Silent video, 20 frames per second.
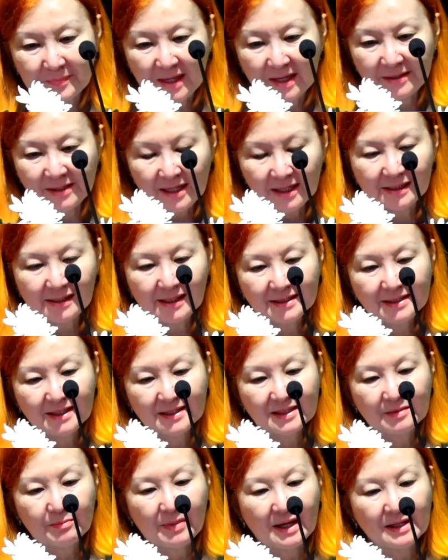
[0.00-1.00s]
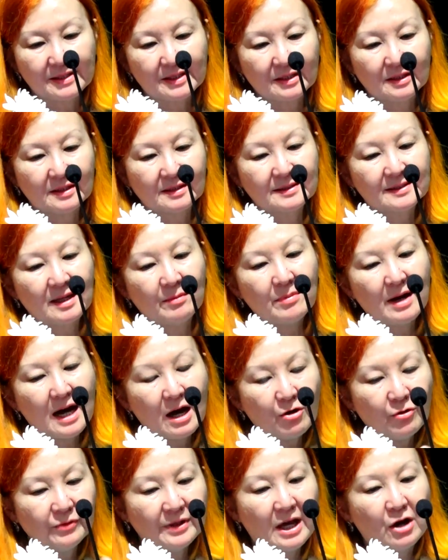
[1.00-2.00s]
necklaces, but
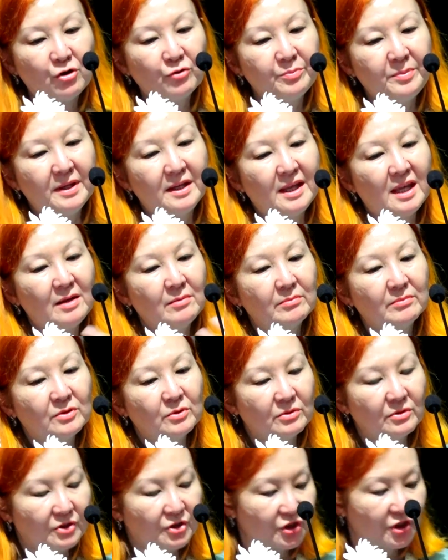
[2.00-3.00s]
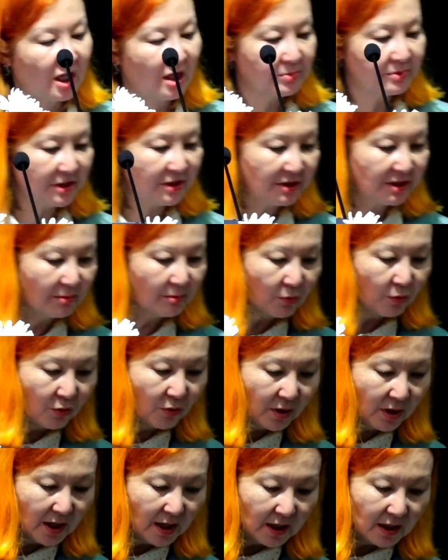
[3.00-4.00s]
somehow now became shaped in a
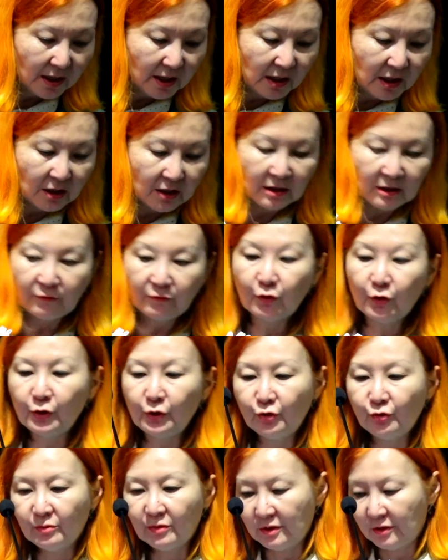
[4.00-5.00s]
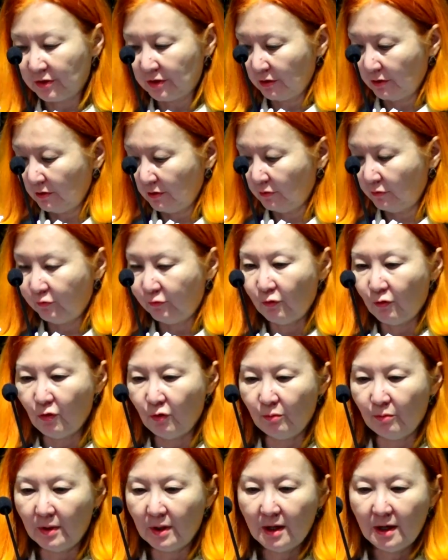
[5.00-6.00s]
more voluminous
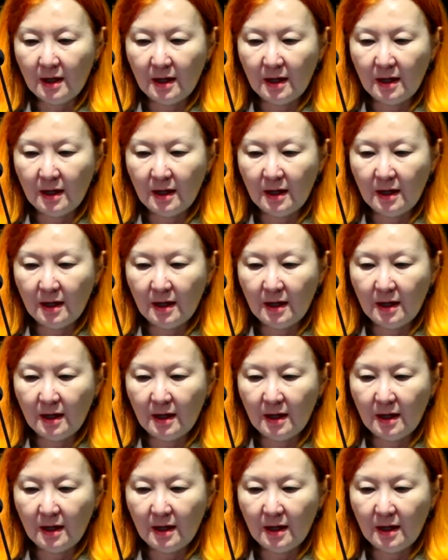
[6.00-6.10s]
form.